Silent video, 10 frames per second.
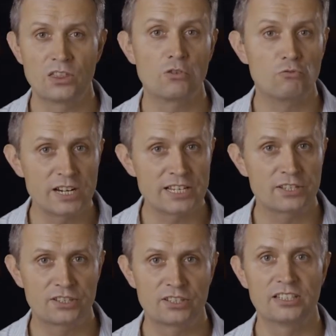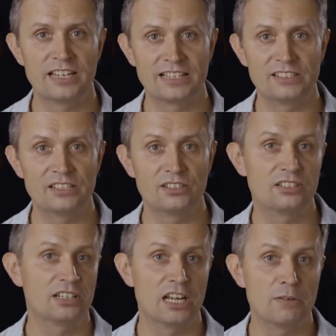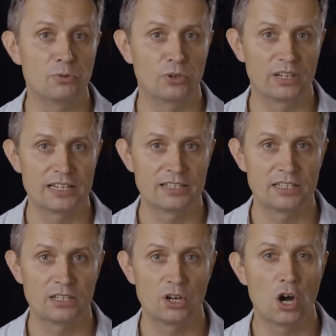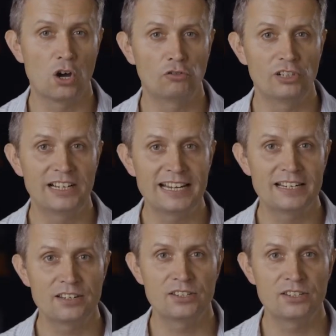The risks connected to live broadcasting are related